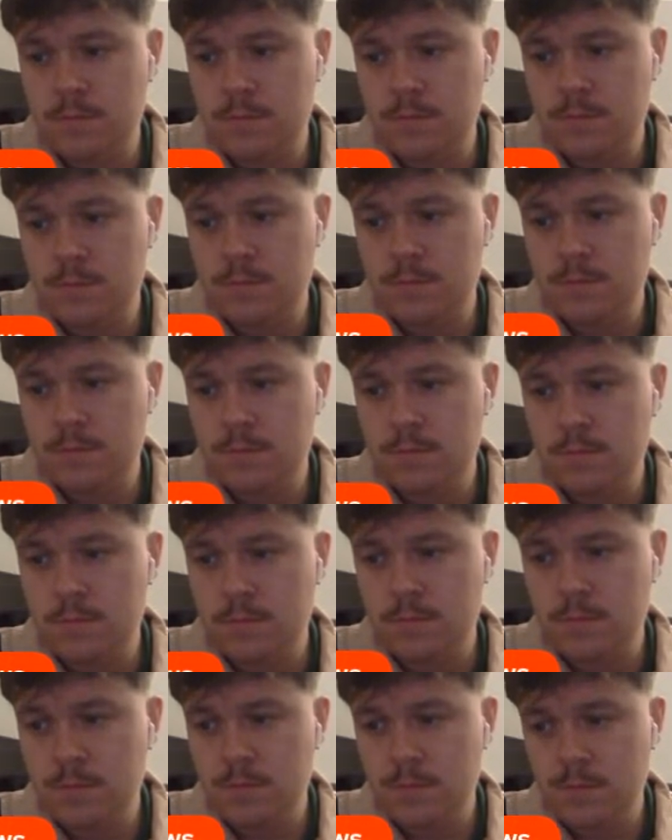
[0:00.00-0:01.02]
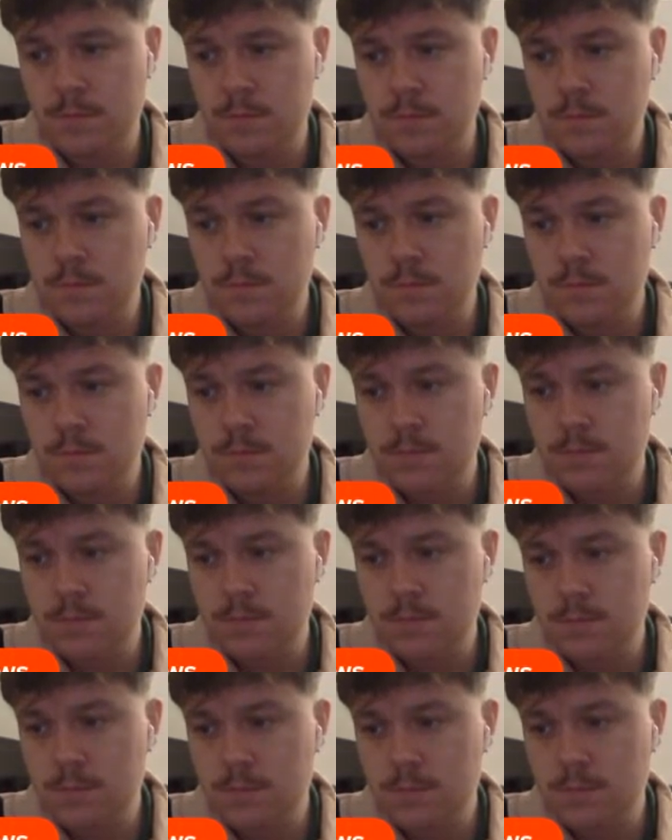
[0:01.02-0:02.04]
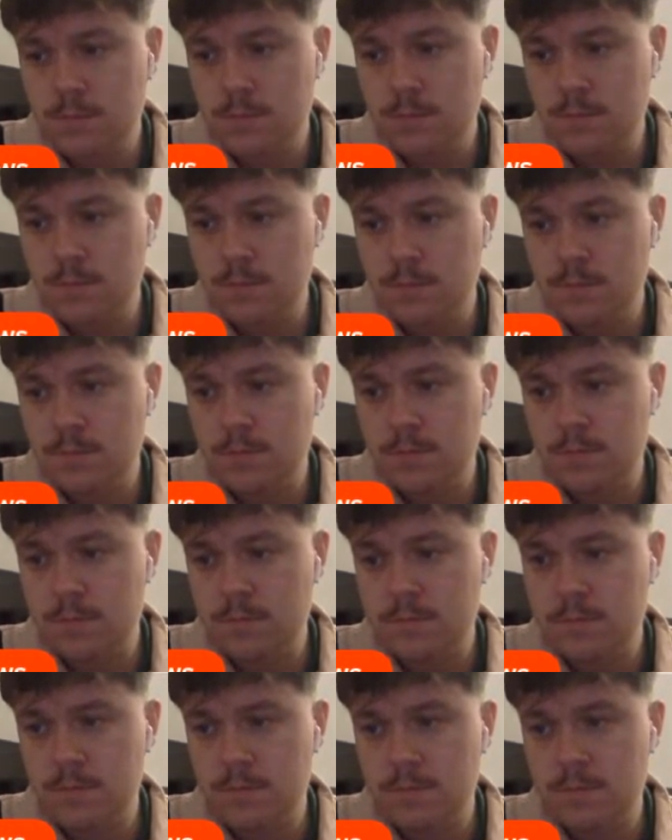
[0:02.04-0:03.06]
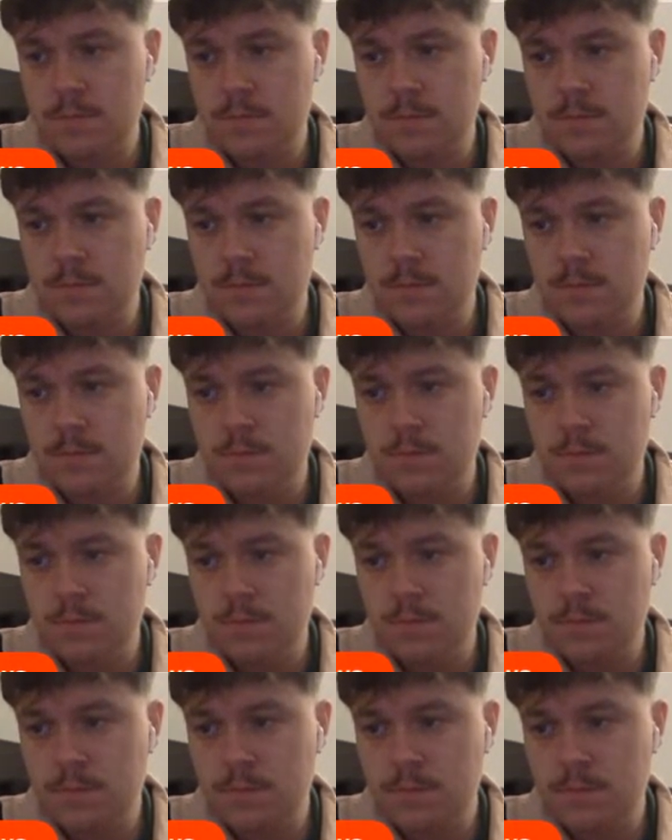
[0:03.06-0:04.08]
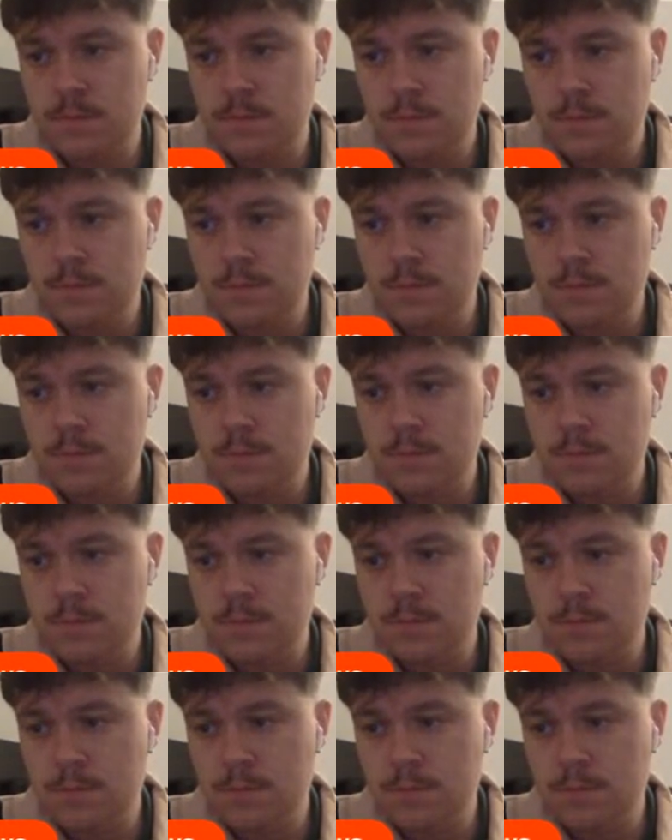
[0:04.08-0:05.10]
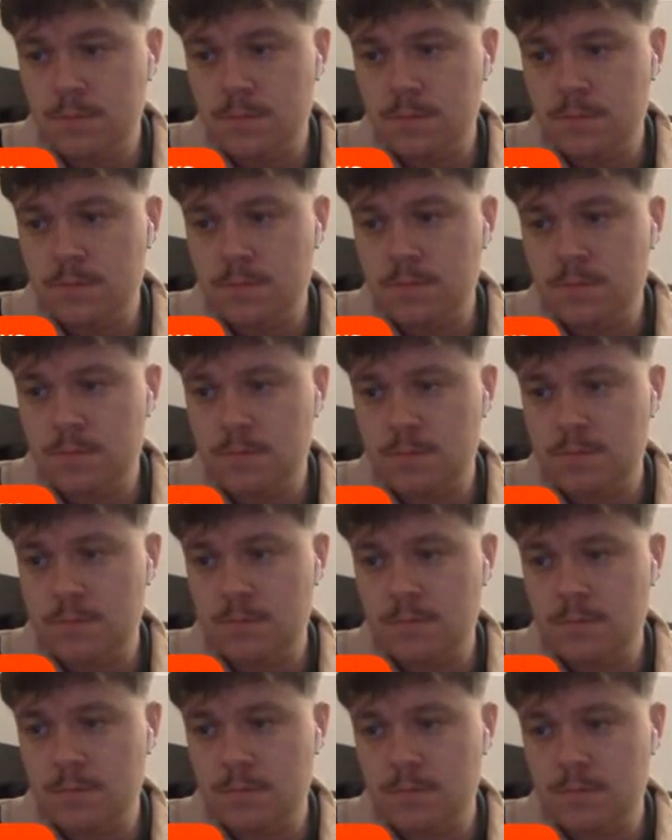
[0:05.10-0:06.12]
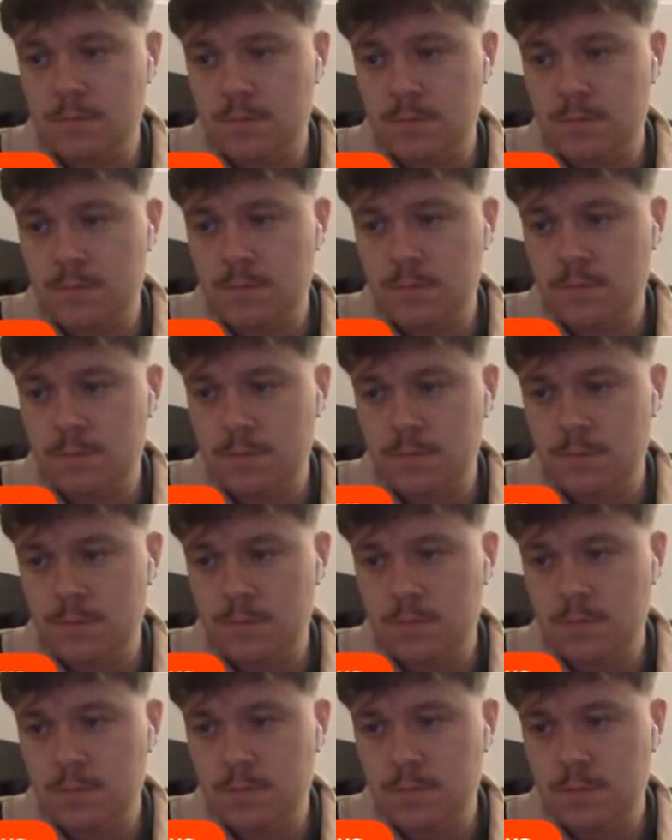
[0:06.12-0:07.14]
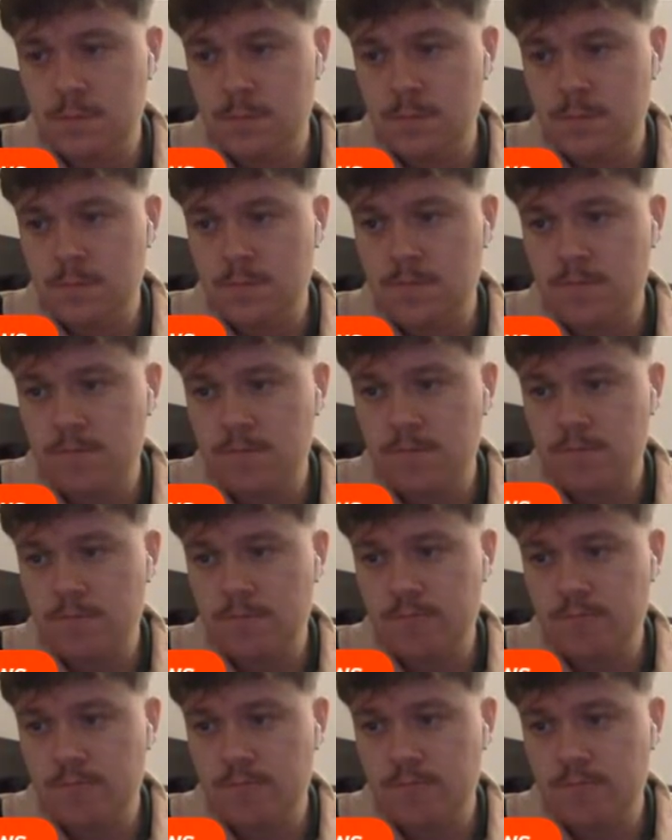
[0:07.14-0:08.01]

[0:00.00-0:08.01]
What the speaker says: The person shown says nothing.